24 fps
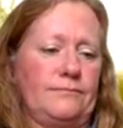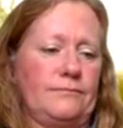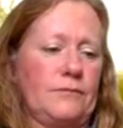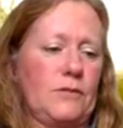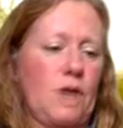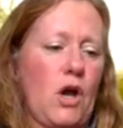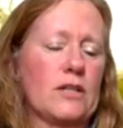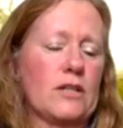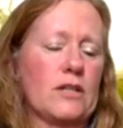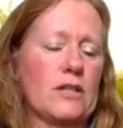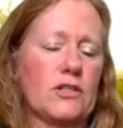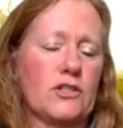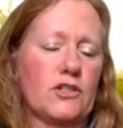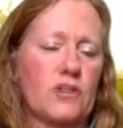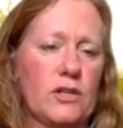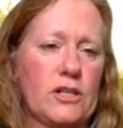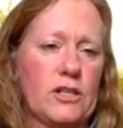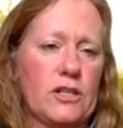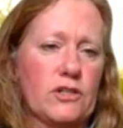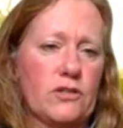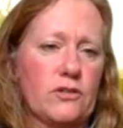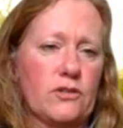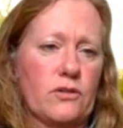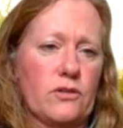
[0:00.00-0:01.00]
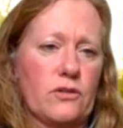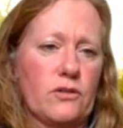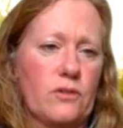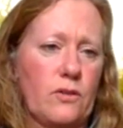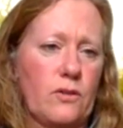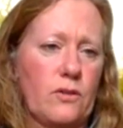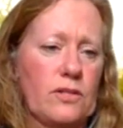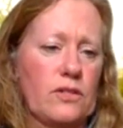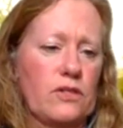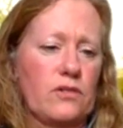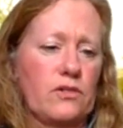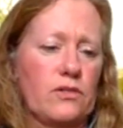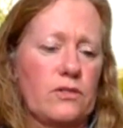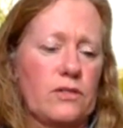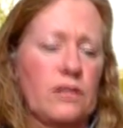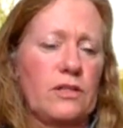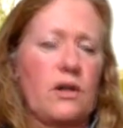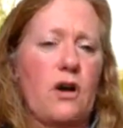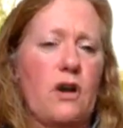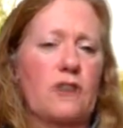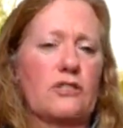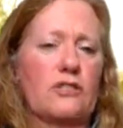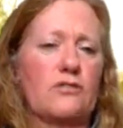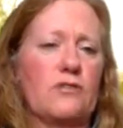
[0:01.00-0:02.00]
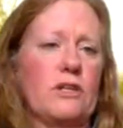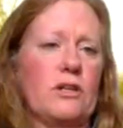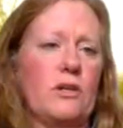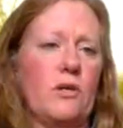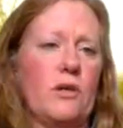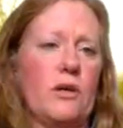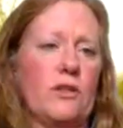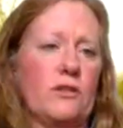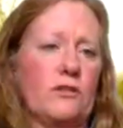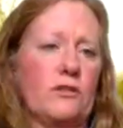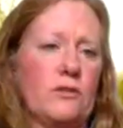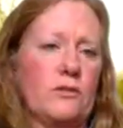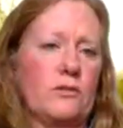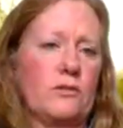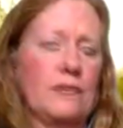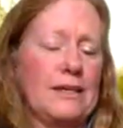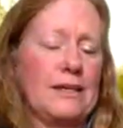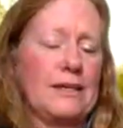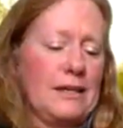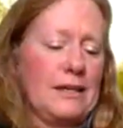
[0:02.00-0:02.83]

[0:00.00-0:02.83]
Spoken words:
concentration, or the residues did concentrate going through.